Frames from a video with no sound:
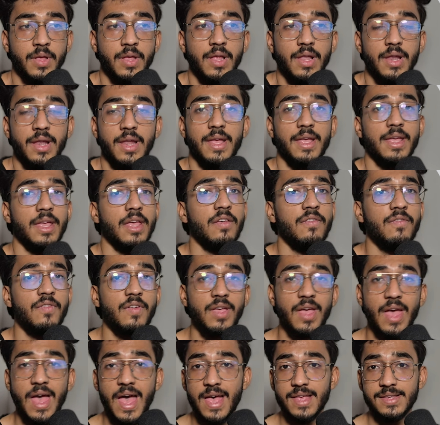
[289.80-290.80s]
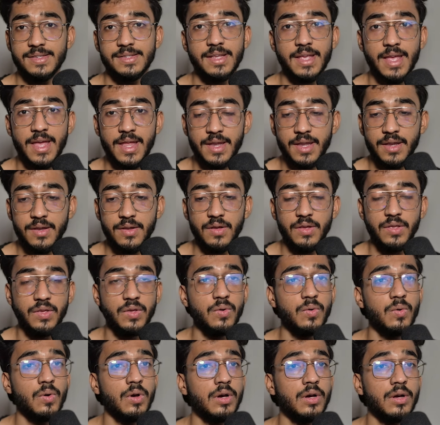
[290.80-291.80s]
Like if he has an editor,
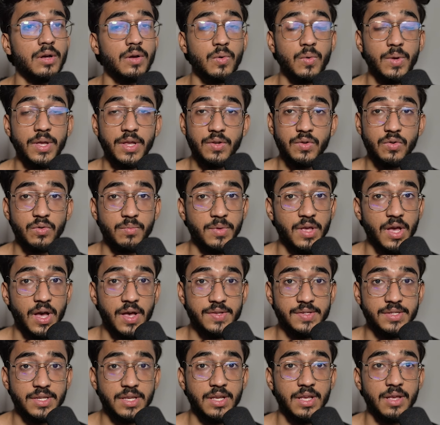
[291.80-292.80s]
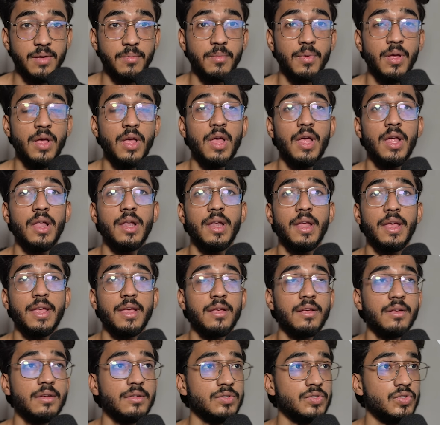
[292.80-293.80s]
you are going to be asking him
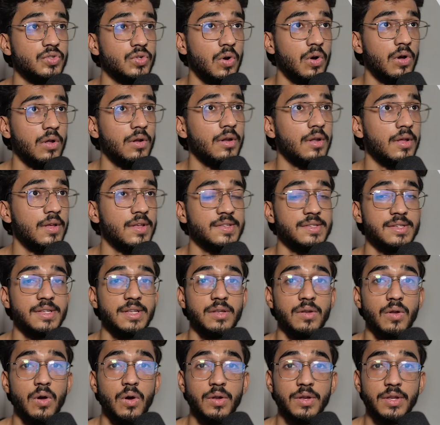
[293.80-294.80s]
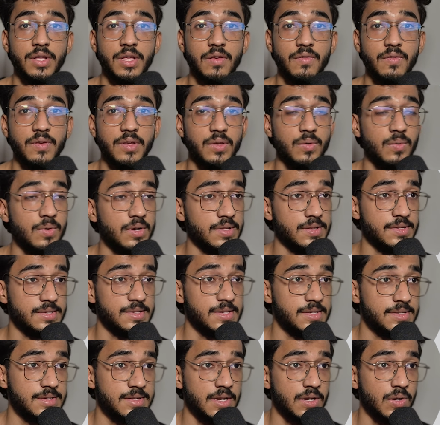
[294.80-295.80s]
like, John, is he not giving you
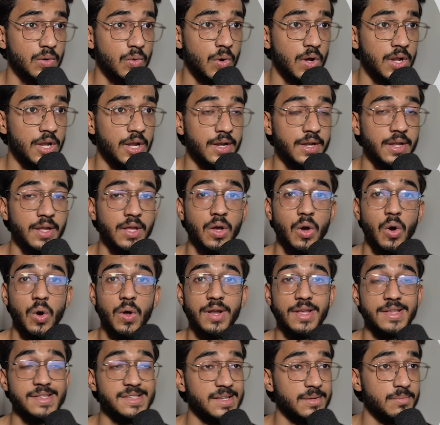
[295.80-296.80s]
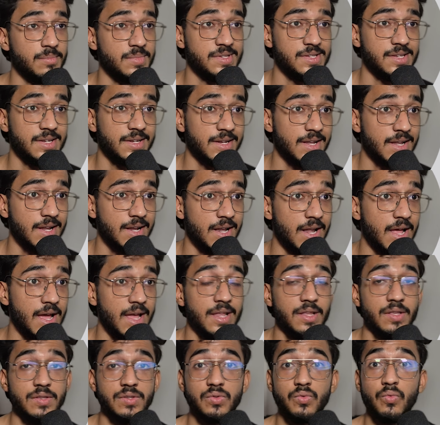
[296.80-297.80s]
consistent quality, or is he missing
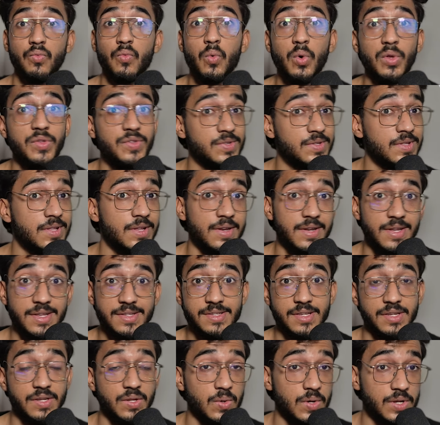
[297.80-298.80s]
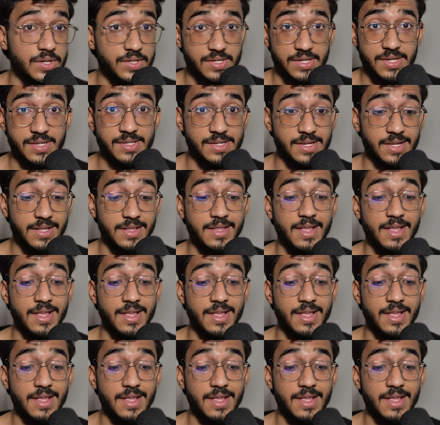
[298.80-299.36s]
deadlines? What's the reason you are changing?